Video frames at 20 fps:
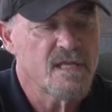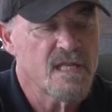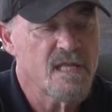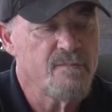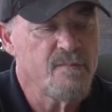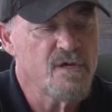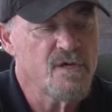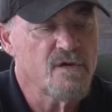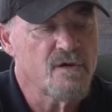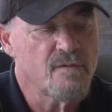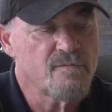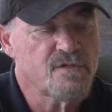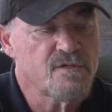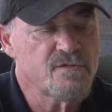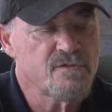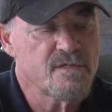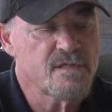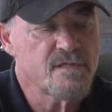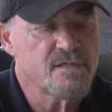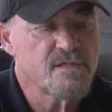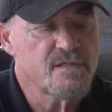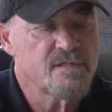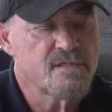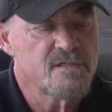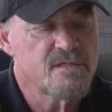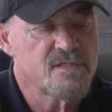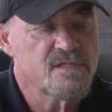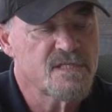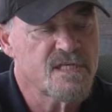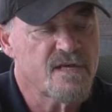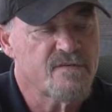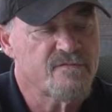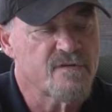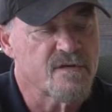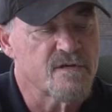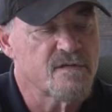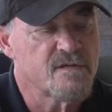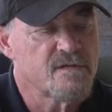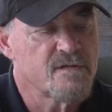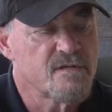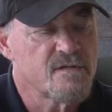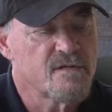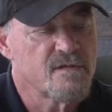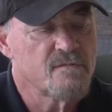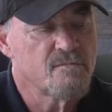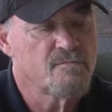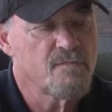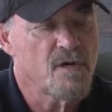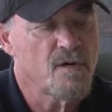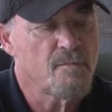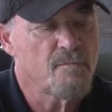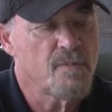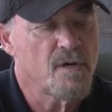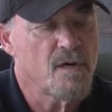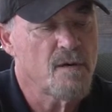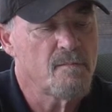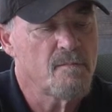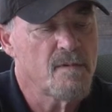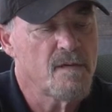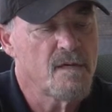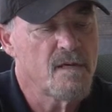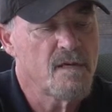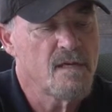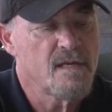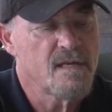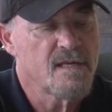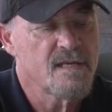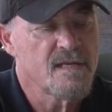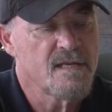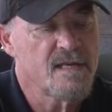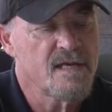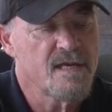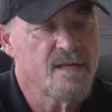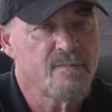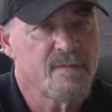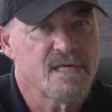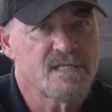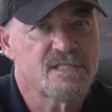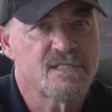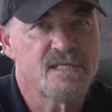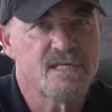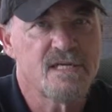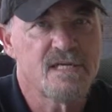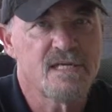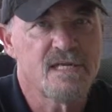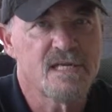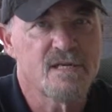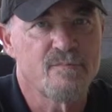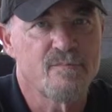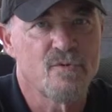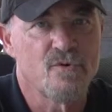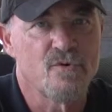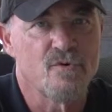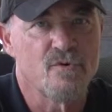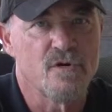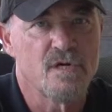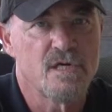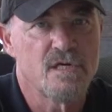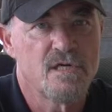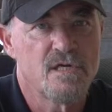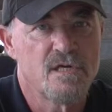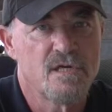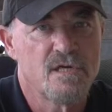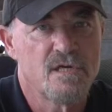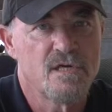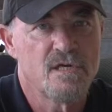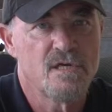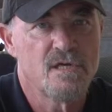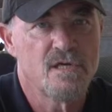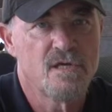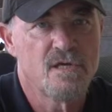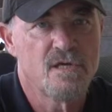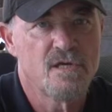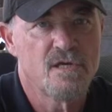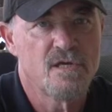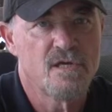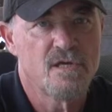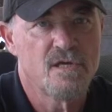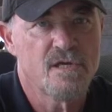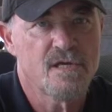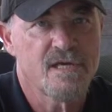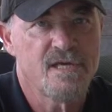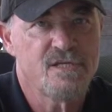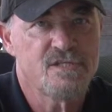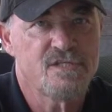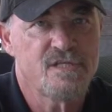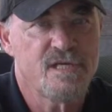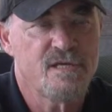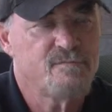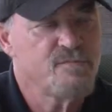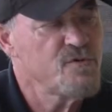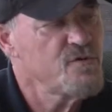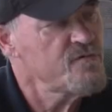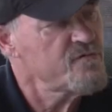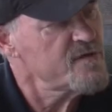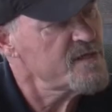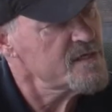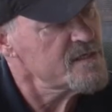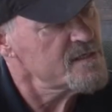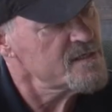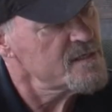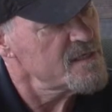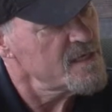Let me go up to a 7. Pop, pop. Now you might see it a little more. You see it moving?